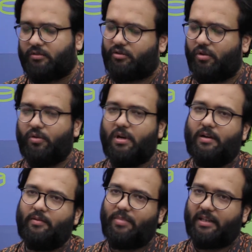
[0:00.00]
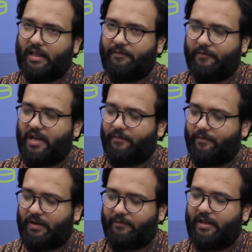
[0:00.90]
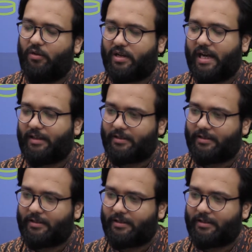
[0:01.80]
So, but if we look at the